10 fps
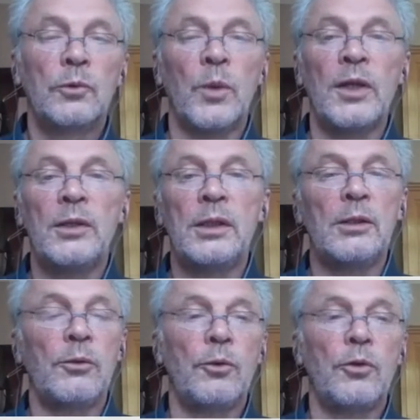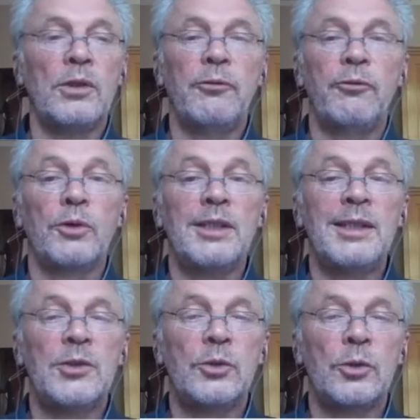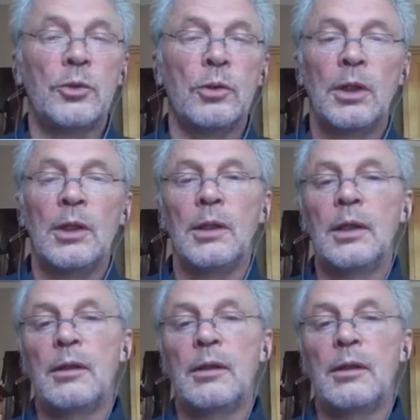20, 30, 40 years ago,